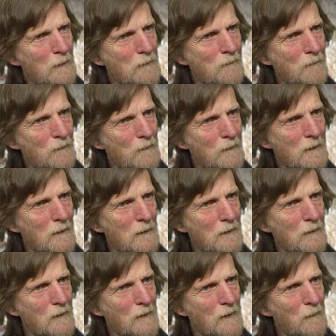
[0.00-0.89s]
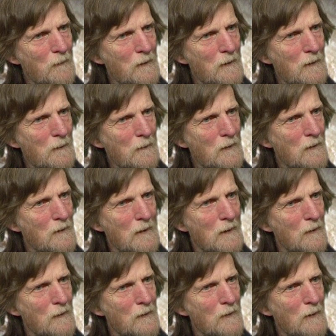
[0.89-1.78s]
And you know, sometimes it's
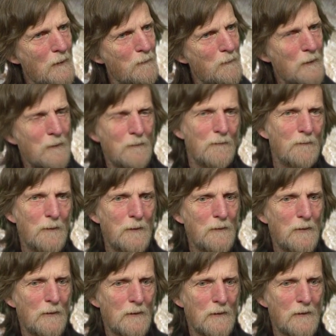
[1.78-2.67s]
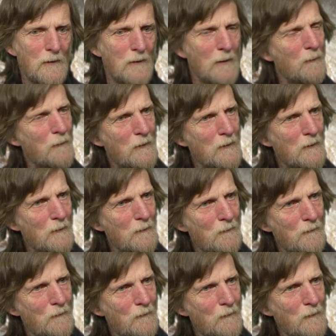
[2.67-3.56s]
going to stop, but before it stops, you'll
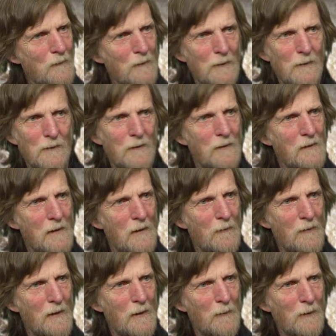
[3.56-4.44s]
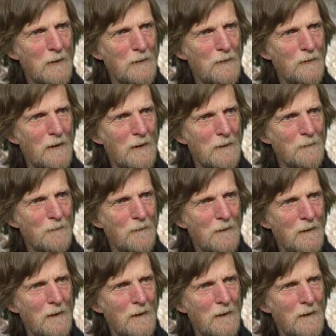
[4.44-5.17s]
you'll just have so much fun.